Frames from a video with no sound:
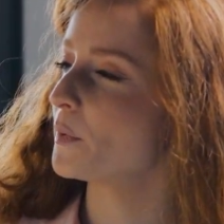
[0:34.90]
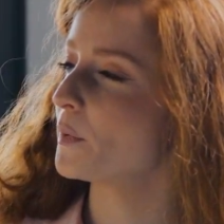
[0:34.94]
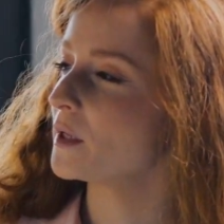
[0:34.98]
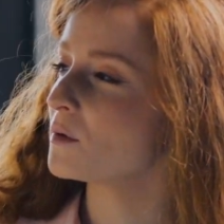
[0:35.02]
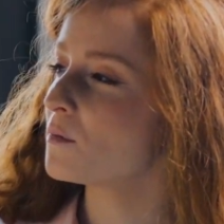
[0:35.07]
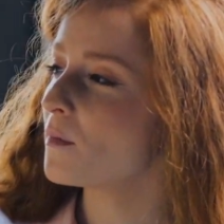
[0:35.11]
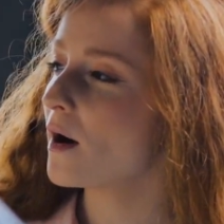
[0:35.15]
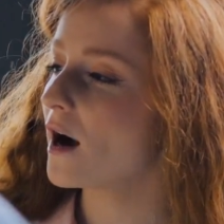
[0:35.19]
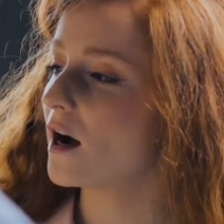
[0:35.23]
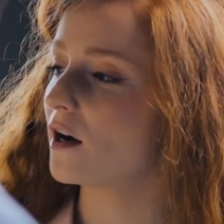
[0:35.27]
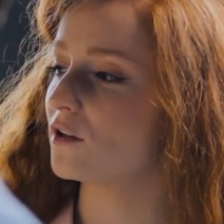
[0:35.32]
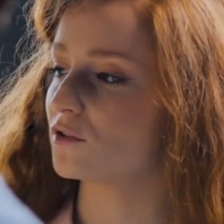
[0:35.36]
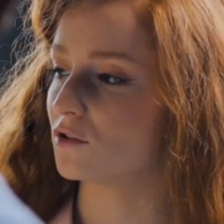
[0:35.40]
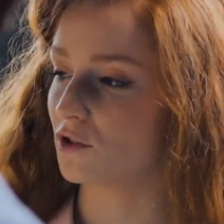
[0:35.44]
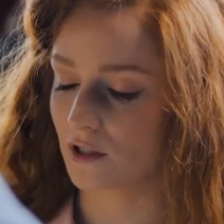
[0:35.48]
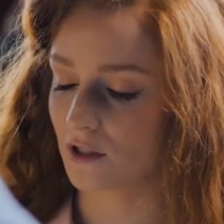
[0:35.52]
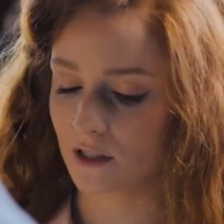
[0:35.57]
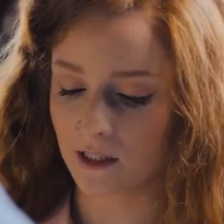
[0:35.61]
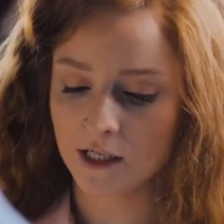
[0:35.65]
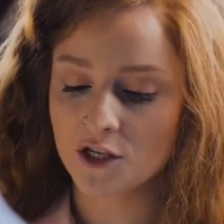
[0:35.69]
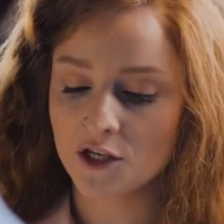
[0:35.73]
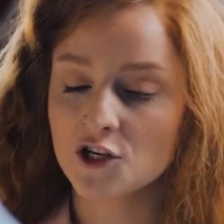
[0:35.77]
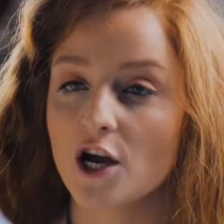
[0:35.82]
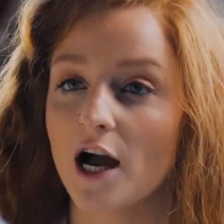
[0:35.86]
like
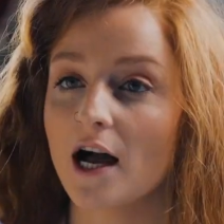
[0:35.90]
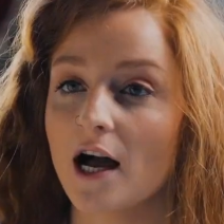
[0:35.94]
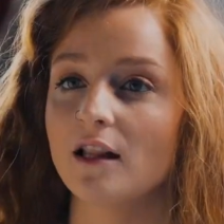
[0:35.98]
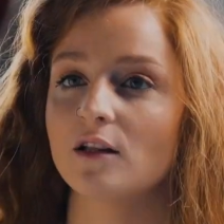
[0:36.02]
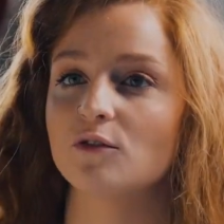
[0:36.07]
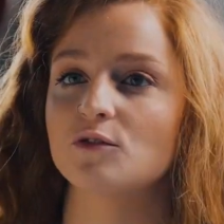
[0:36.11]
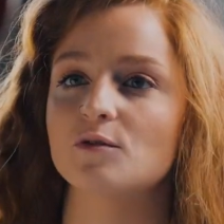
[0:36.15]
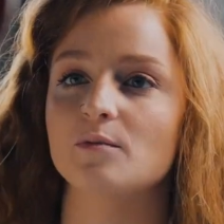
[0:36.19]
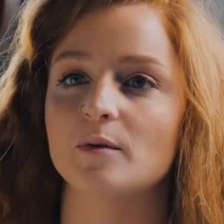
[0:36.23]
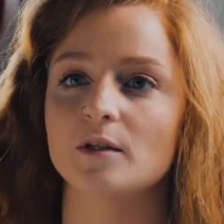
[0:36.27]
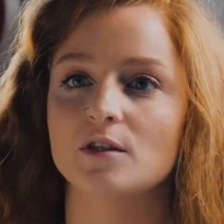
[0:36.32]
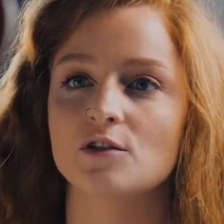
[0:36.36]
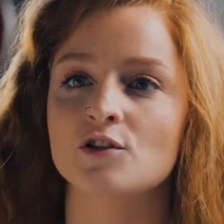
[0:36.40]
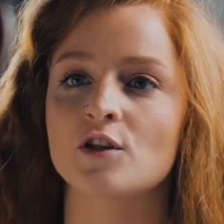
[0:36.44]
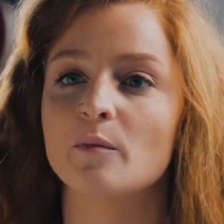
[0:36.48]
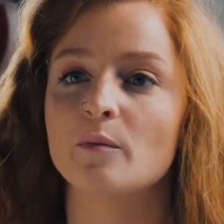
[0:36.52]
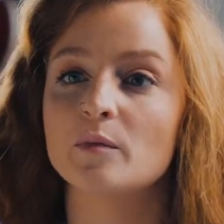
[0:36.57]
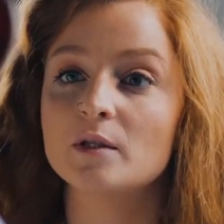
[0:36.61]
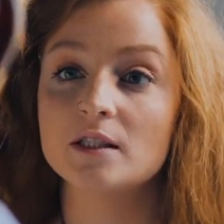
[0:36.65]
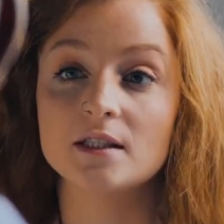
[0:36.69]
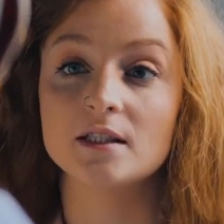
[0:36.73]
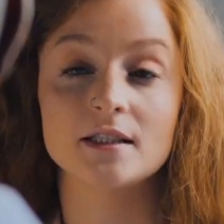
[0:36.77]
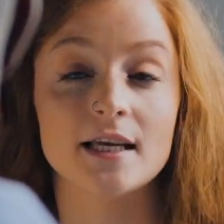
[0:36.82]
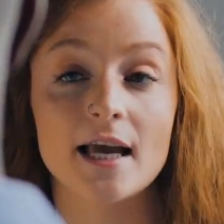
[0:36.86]
stealing or lying.
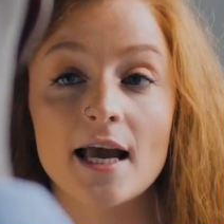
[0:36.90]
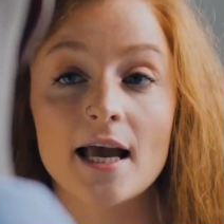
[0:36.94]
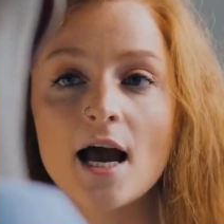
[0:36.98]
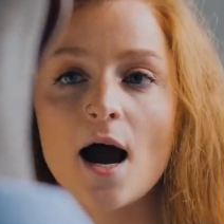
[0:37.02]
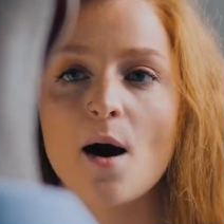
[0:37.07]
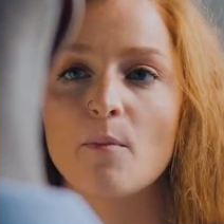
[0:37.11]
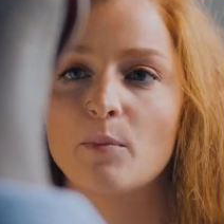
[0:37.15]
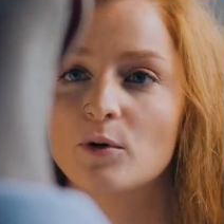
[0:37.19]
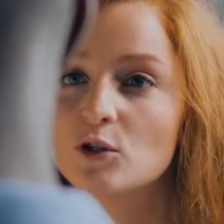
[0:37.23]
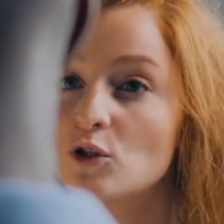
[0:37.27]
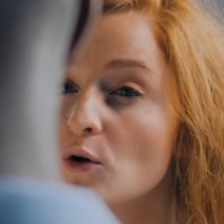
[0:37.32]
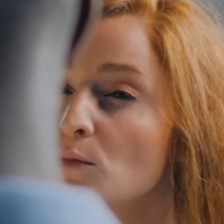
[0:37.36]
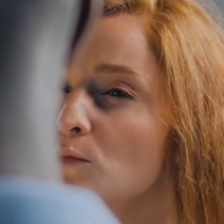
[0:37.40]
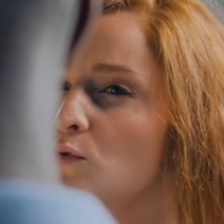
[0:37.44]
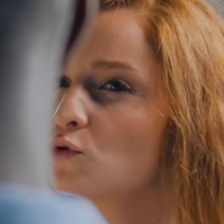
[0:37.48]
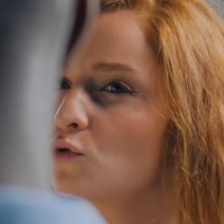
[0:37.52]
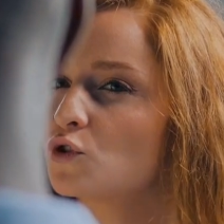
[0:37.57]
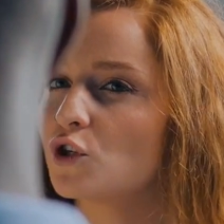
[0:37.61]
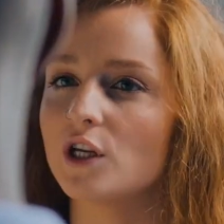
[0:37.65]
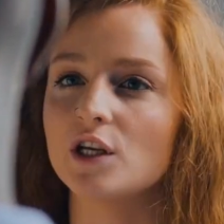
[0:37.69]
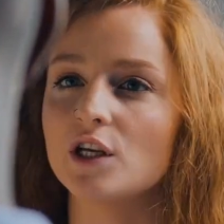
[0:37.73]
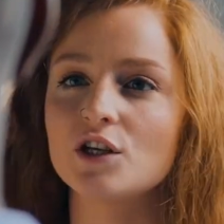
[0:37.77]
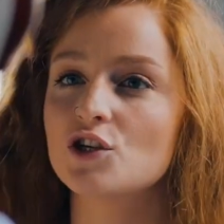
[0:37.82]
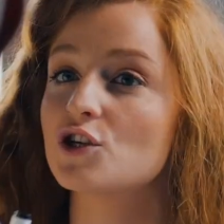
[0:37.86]
Whatever the
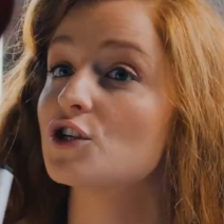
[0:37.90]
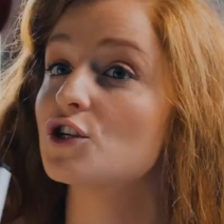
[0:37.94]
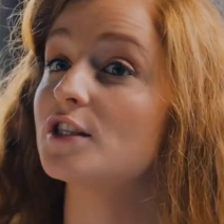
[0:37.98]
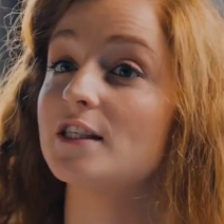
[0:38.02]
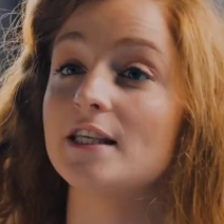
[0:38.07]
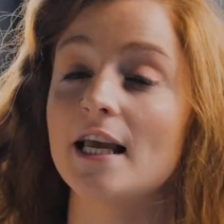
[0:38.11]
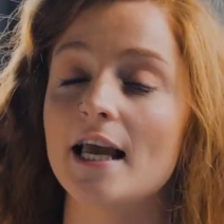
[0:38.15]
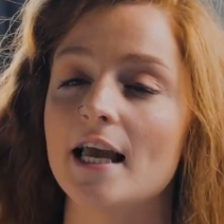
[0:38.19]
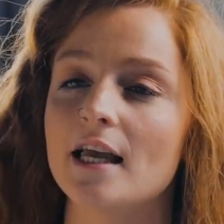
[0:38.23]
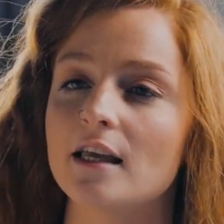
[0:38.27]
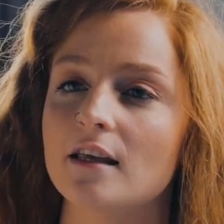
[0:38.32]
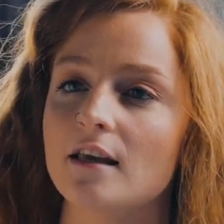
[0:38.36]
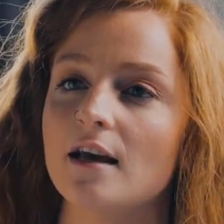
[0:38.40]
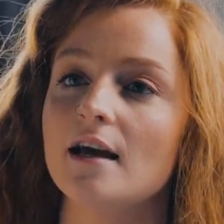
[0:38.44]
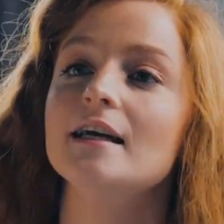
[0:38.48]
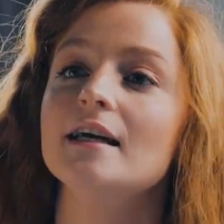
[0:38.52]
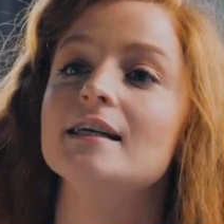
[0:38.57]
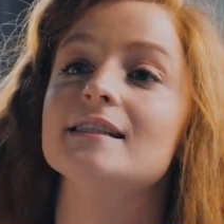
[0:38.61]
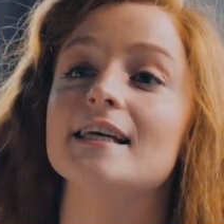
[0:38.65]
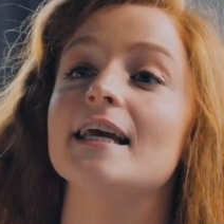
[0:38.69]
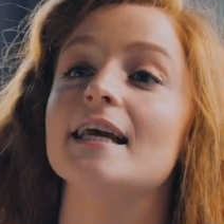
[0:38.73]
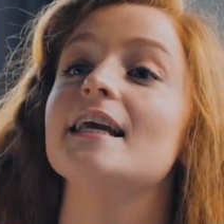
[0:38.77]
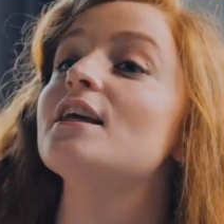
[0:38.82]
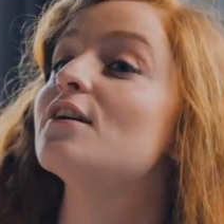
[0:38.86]
situation,
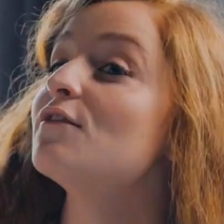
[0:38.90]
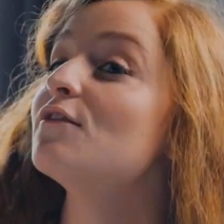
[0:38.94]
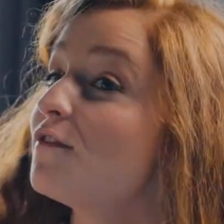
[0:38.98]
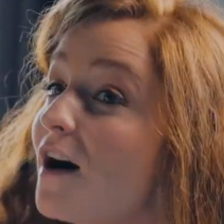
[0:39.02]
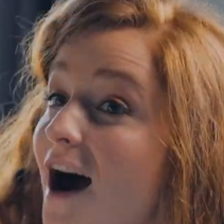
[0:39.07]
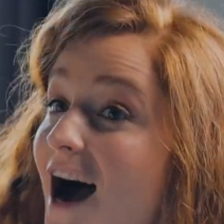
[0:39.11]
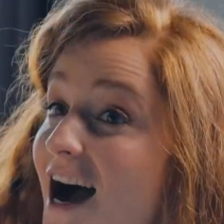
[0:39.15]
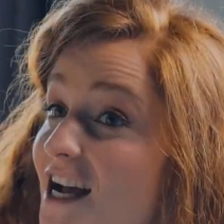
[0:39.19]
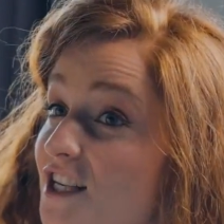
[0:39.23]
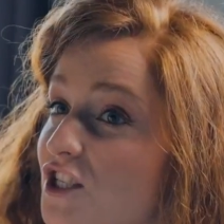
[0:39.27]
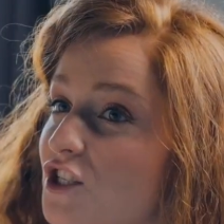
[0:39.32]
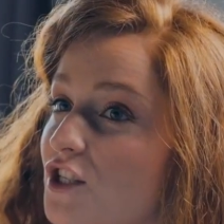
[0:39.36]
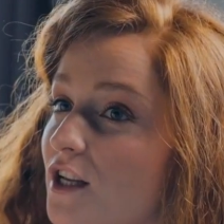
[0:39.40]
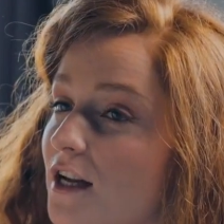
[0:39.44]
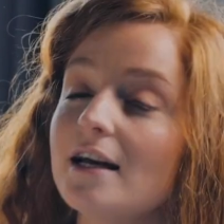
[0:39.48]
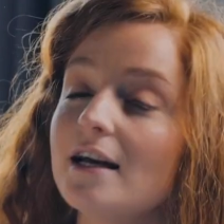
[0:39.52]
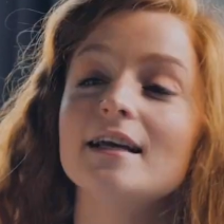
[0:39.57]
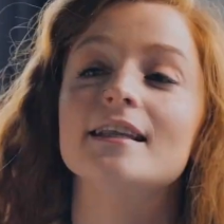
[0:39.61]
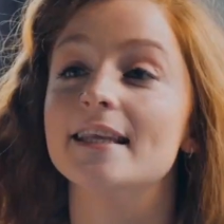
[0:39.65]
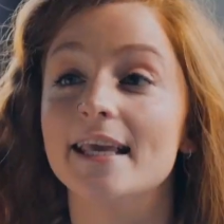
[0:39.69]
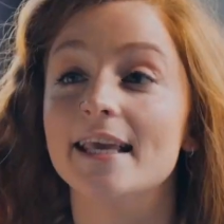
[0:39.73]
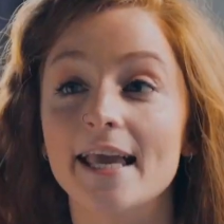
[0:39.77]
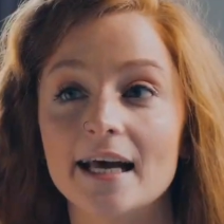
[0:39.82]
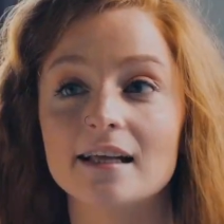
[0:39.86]
firing team members
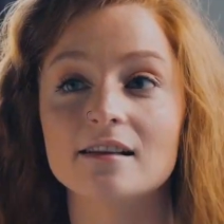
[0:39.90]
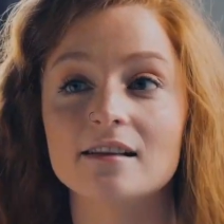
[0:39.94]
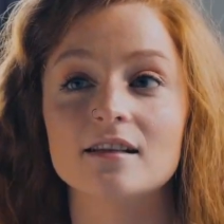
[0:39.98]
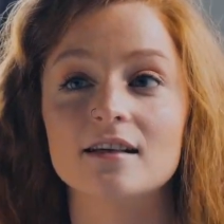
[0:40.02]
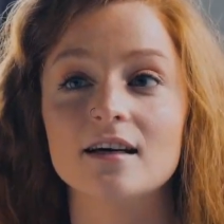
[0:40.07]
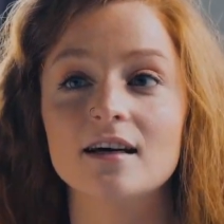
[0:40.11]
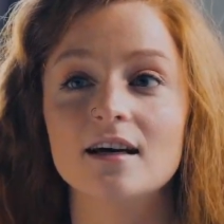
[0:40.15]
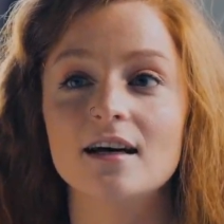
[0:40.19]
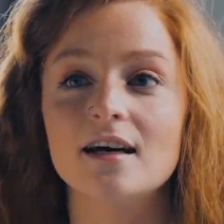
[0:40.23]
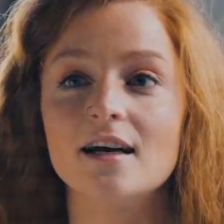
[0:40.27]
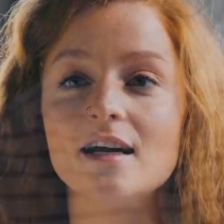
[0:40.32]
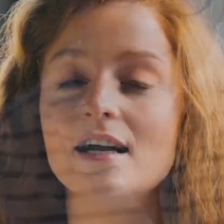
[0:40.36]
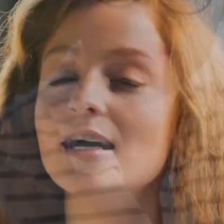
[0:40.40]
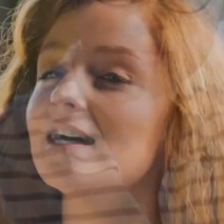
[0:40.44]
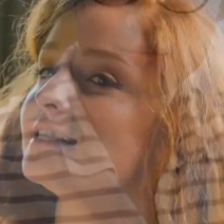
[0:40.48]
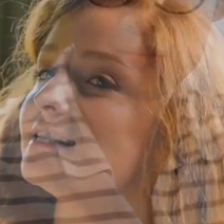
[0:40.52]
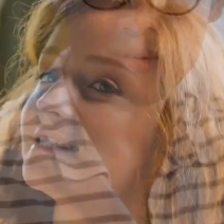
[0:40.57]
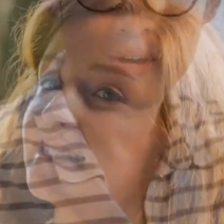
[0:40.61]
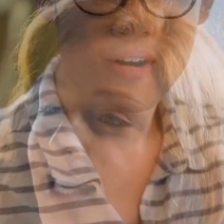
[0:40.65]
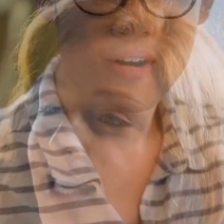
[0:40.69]
can be stressful.